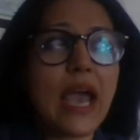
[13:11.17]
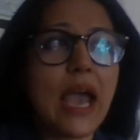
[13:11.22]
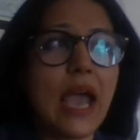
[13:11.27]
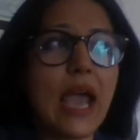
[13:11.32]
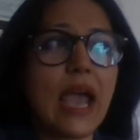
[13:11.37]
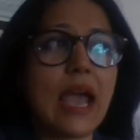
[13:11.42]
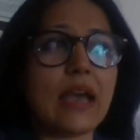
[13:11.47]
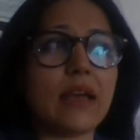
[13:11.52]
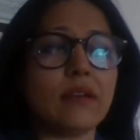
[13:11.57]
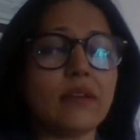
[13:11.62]

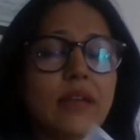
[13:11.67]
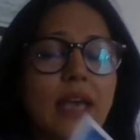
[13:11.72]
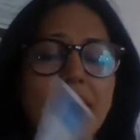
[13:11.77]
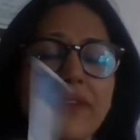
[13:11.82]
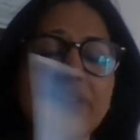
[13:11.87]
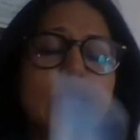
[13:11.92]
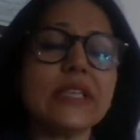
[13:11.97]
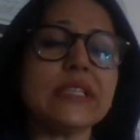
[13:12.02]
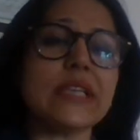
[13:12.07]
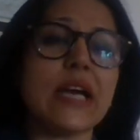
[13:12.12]
and
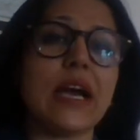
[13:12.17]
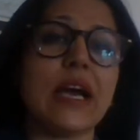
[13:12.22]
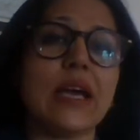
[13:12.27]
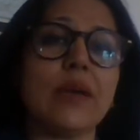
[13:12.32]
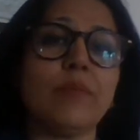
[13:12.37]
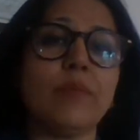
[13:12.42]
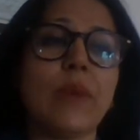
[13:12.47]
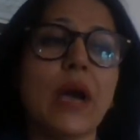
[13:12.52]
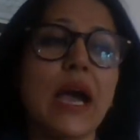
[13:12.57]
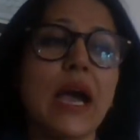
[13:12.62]
every
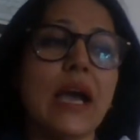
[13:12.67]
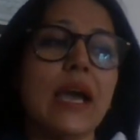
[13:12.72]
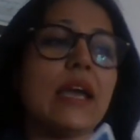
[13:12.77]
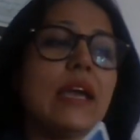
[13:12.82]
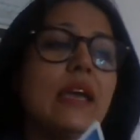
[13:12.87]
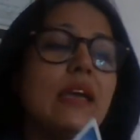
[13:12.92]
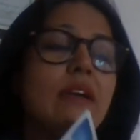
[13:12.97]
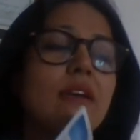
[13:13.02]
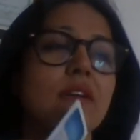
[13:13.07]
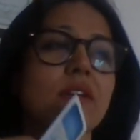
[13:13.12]
time
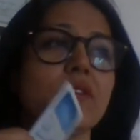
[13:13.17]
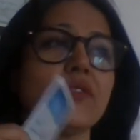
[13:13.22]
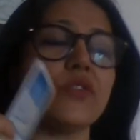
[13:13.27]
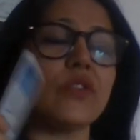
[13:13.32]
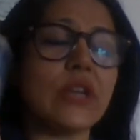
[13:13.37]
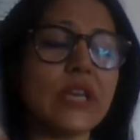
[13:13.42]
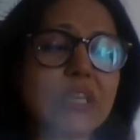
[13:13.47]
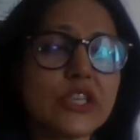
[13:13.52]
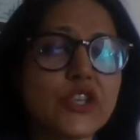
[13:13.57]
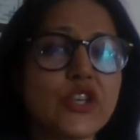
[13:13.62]
I
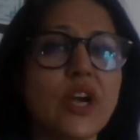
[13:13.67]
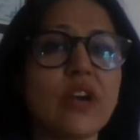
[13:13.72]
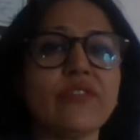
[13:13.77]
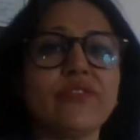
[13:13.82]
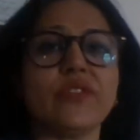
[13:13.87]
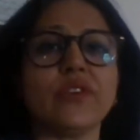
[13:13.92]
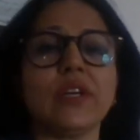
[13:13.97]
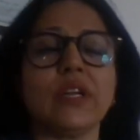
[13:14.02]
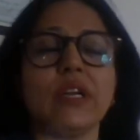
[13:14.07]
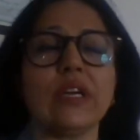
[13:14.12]

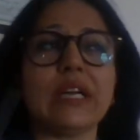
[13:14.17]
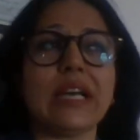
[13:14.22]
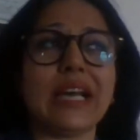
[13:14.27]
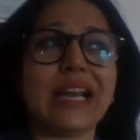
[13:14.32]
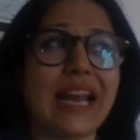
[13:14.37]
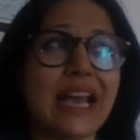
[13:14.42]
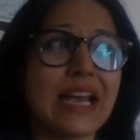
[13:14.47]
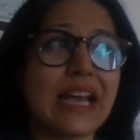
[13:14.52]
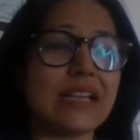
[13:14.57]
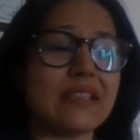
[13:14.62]
reshuffle,
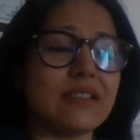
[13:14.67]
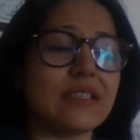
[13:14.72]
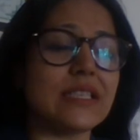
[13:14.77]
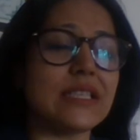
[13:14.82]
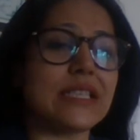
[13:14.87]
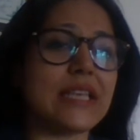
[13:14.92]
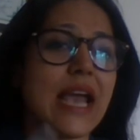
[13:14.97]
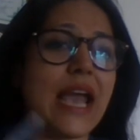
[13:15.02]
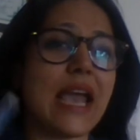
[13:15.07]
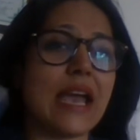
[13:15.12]

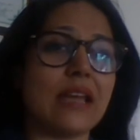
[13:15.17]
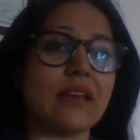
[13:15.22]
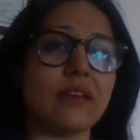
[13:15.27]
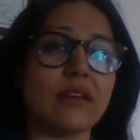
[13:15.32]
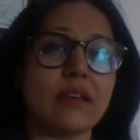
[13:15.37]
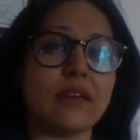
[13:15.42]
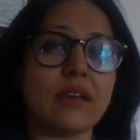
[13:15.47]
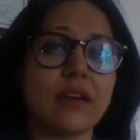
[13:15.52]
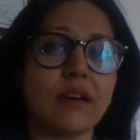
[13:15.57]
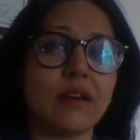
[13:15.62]
cleanse
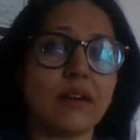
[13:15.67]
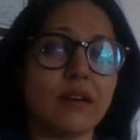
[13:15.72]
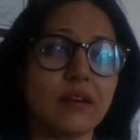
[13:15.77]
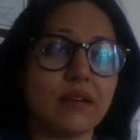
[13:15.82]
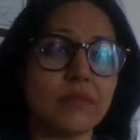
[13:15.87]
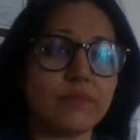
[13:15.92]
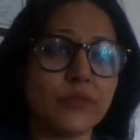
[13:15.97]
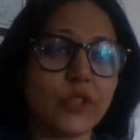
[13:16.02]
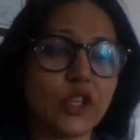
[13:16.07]
and uh,